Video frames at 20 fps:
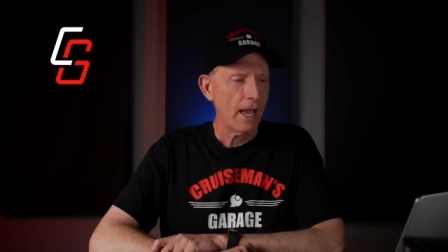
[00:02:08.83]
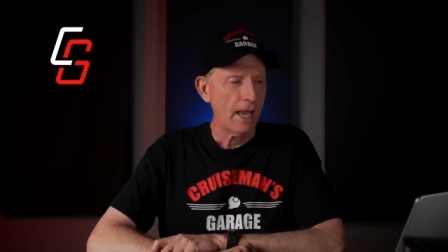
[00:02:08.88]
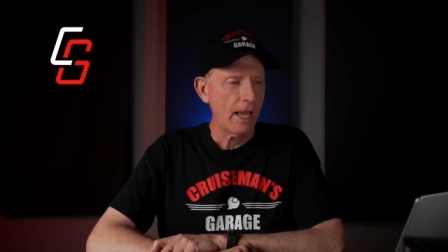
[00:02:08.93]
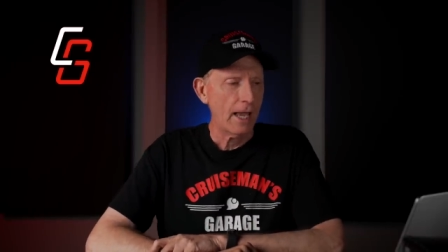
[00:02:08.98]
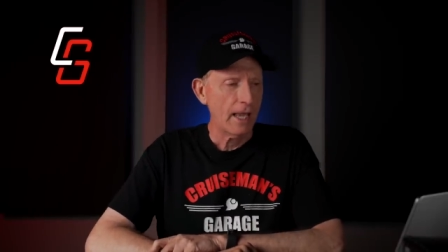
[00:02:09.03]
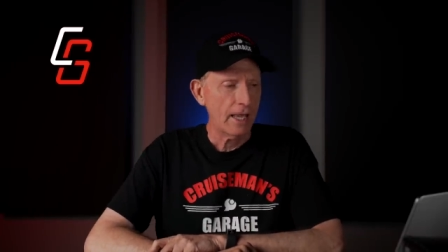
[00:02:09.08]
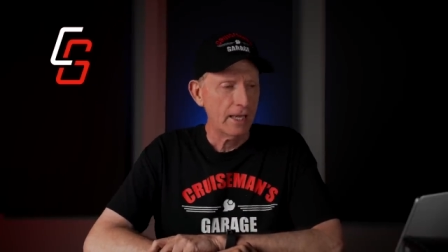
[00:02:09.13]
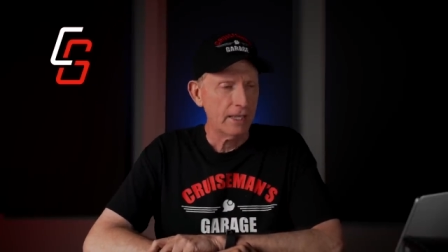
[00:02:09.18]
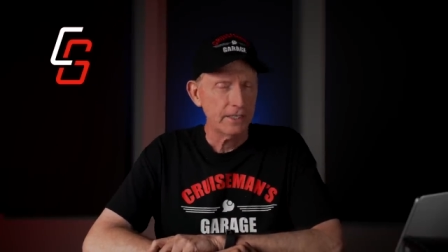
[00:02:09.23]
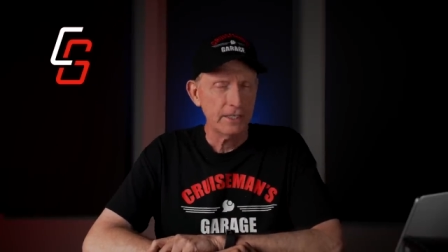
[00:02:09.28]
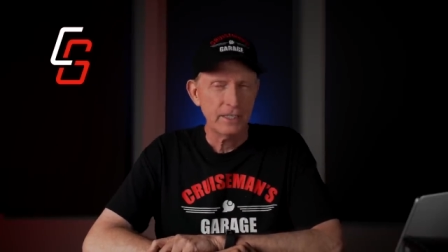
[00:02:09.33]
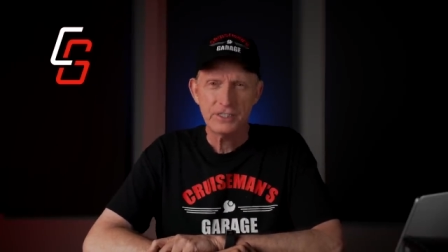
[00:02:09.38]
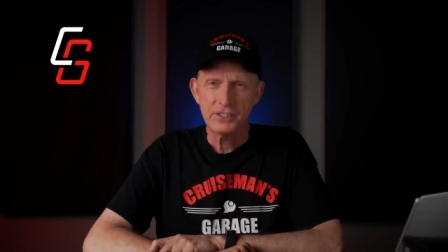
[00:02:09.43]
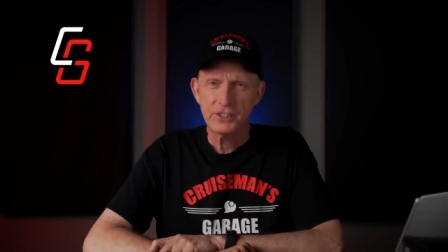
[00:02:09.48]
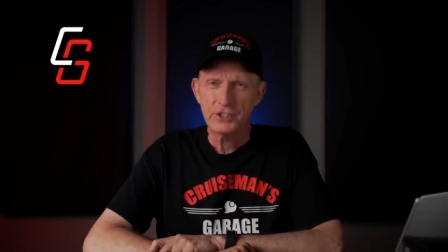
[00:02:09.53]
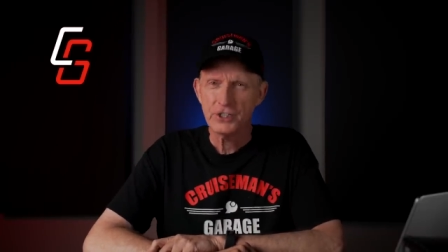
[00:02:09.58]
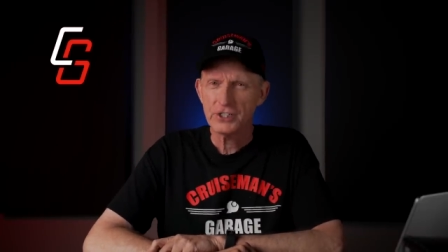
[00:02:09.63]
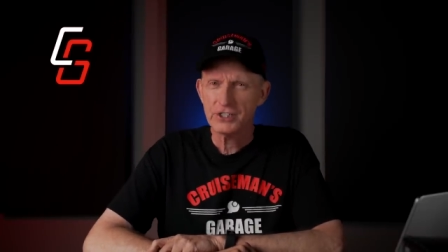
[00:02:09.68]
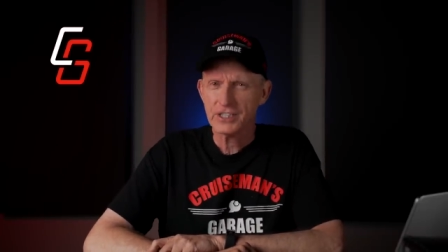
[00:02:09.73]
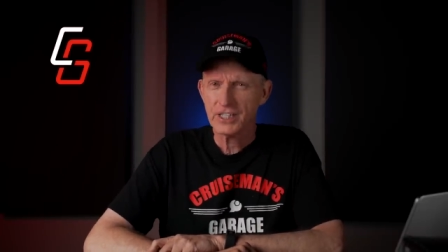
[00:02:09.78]
And it's
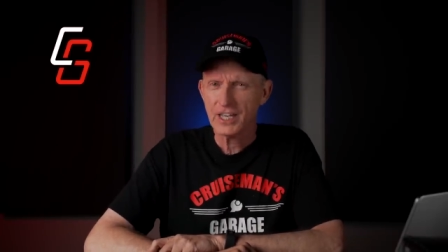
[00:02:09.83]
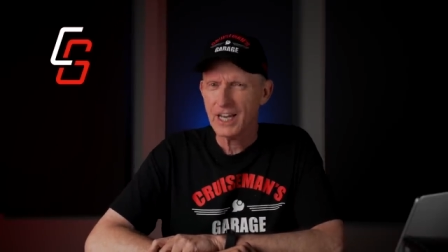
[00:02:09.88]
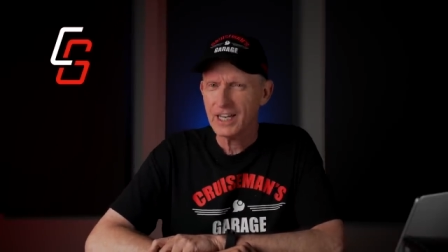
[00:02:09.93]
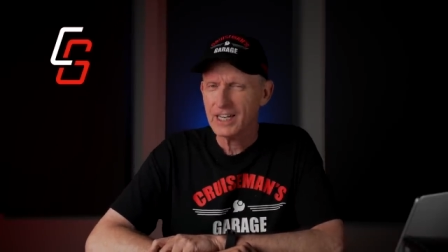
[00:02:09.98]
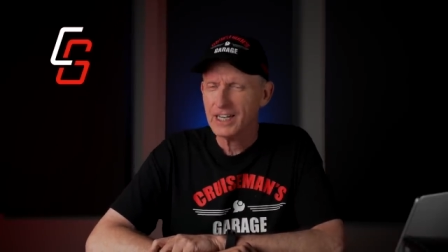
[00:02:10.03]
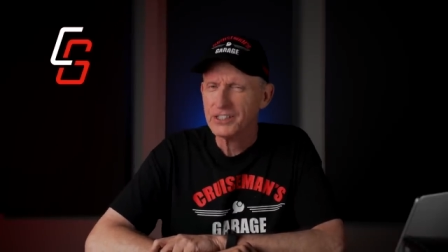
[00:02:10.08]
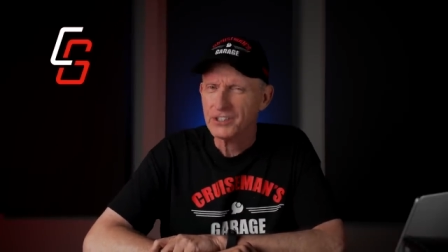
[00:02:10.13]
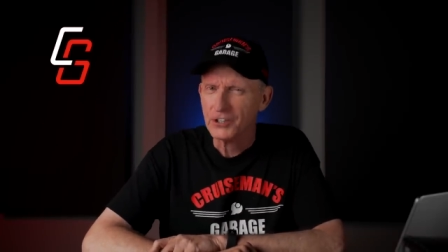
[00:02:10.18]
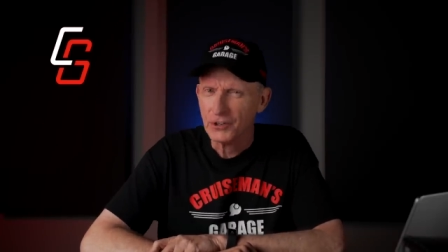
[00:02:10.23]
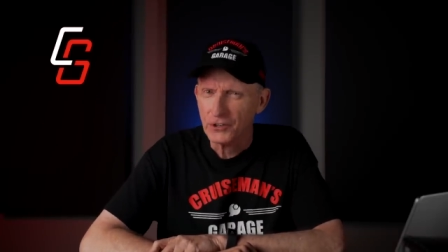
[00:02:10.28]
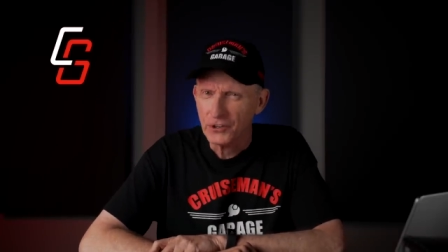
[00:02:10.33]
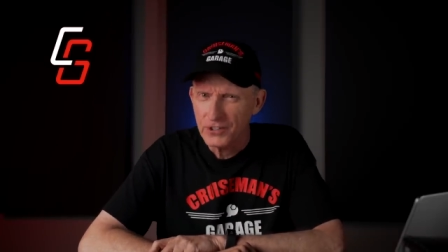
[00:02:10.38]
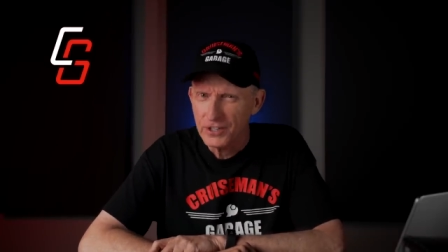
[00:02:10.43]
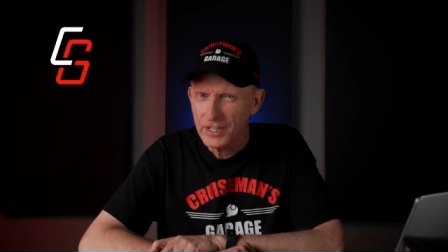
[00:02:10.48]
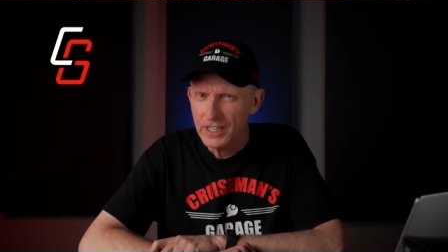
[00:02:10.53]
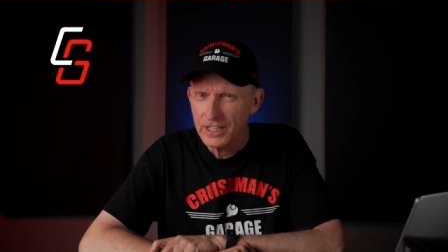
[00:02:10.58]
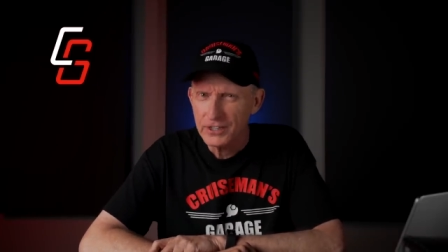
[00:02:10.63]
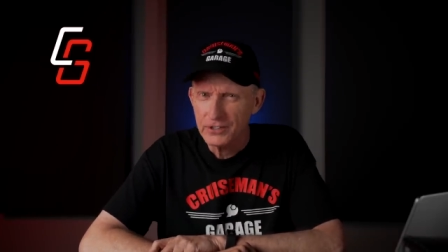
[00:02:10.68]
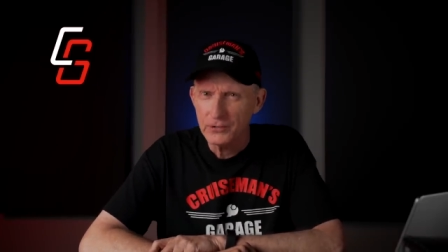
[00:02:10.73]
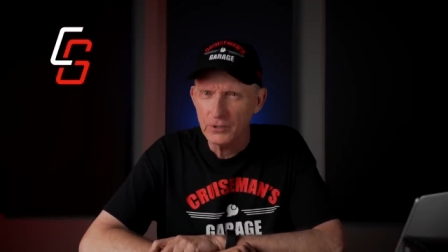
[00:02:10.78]
just kind of turned
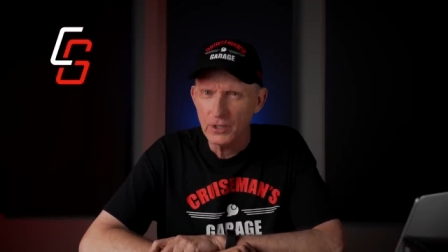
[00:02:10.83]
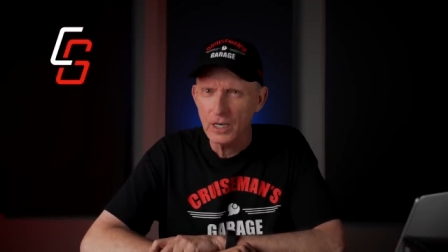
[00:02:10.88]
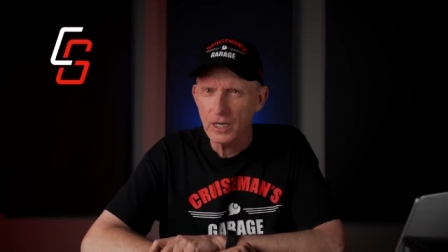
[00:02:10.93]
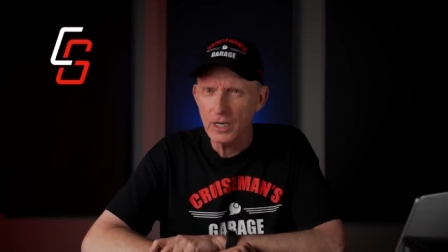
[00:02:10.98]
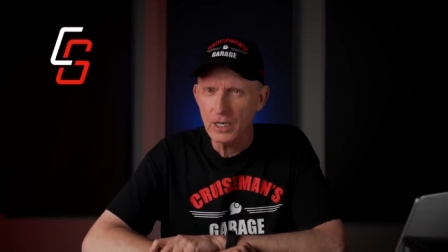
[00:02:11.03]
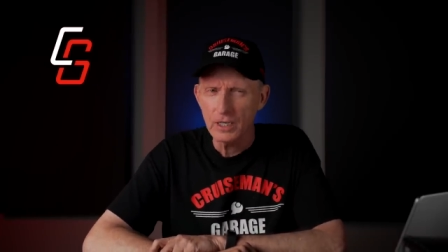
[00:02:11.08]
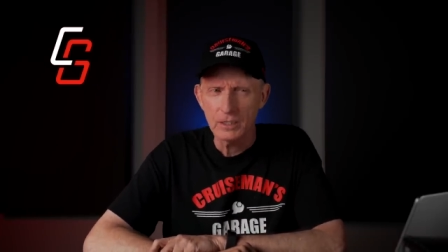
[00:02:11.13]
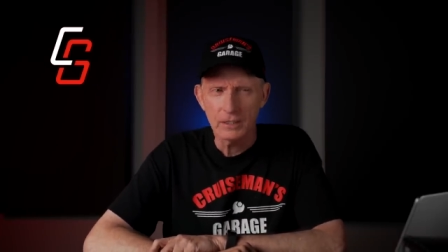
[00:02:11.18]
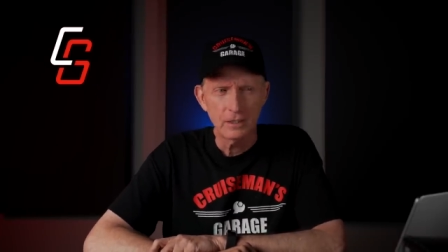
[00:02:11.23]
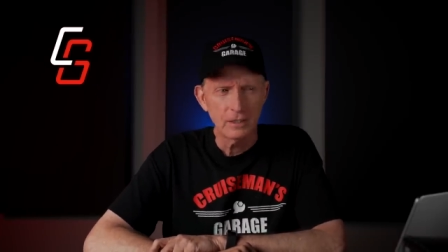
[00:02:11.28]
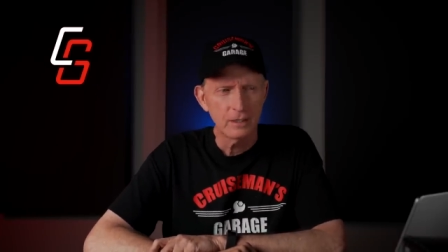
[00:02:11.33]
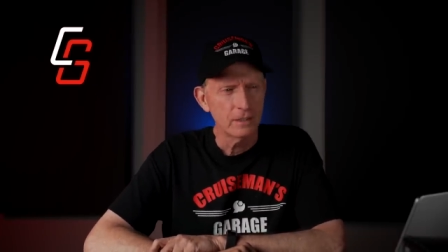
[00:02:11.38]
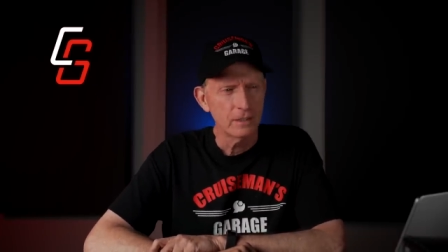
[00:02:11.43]
into a